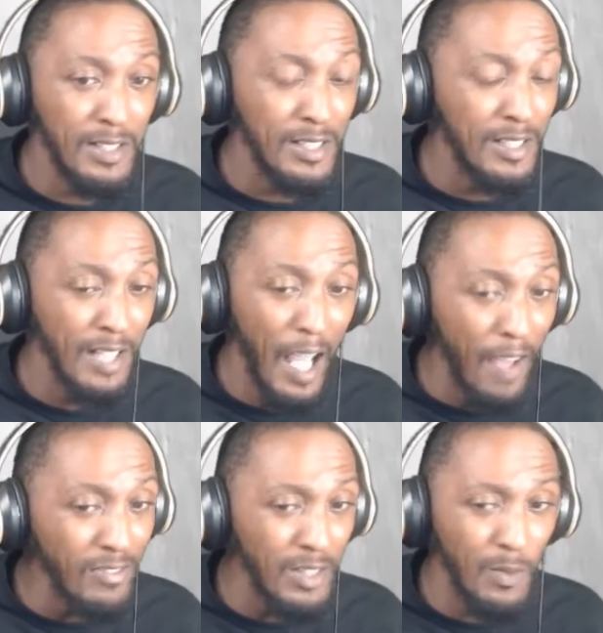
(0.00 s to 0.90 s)
she
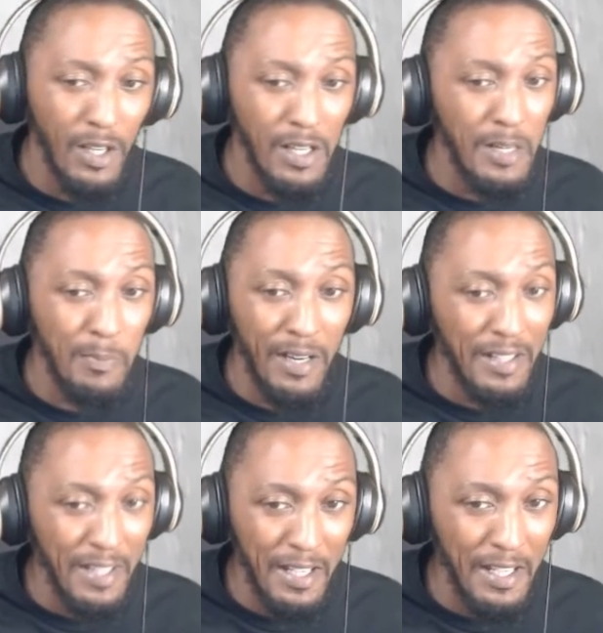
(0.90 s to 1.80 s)
obviously wanted to break
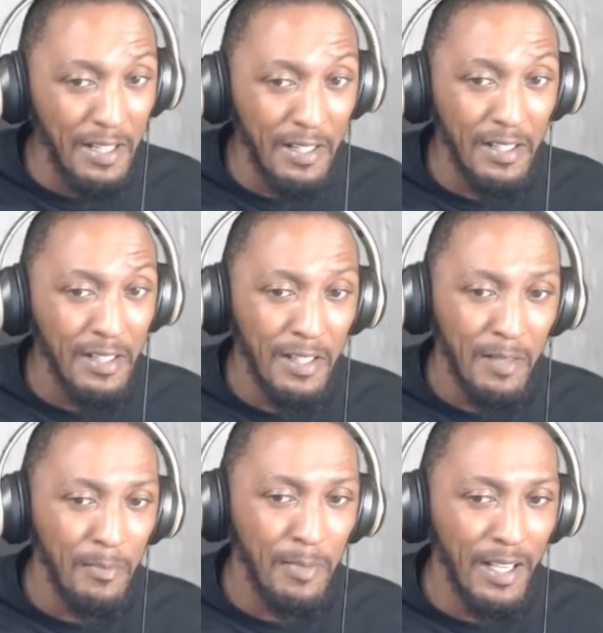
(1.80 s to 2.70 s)
in,
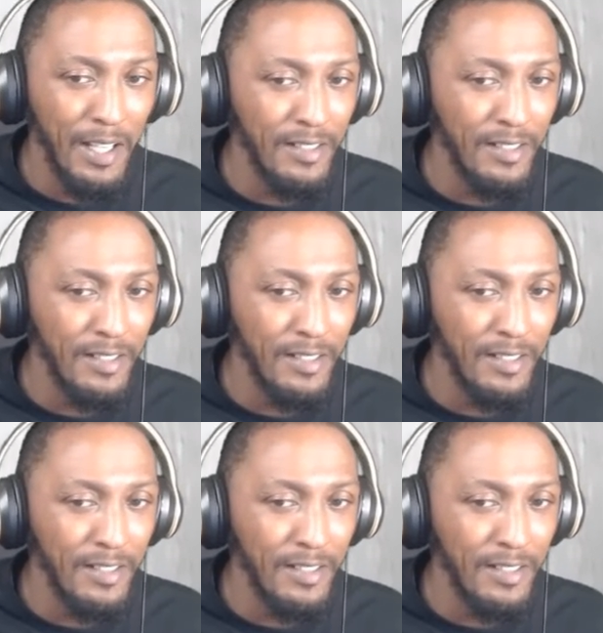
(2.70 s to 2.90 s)
but